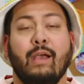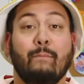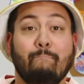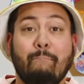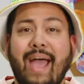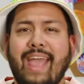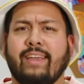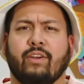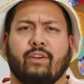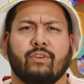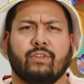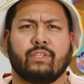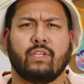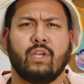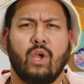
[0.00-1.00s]

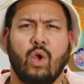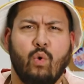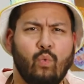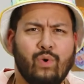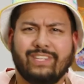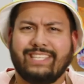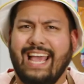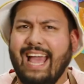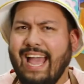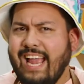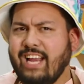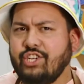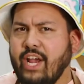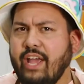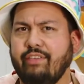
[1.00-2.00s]
Makers, was
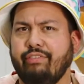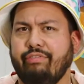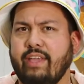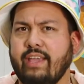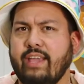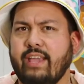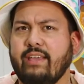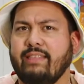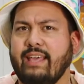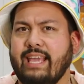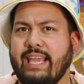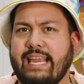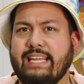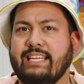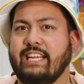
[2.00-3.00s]
AJ thinking that
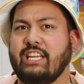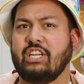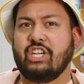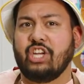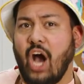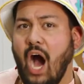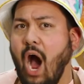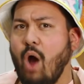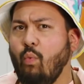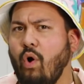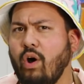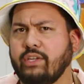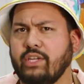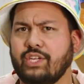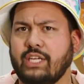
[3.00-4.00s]
he did not
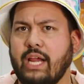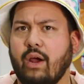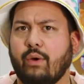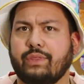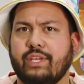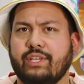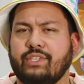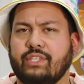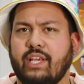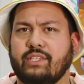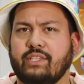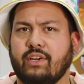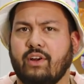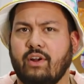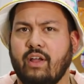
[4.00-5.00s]
want to share with his
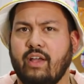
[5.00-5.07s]
sister?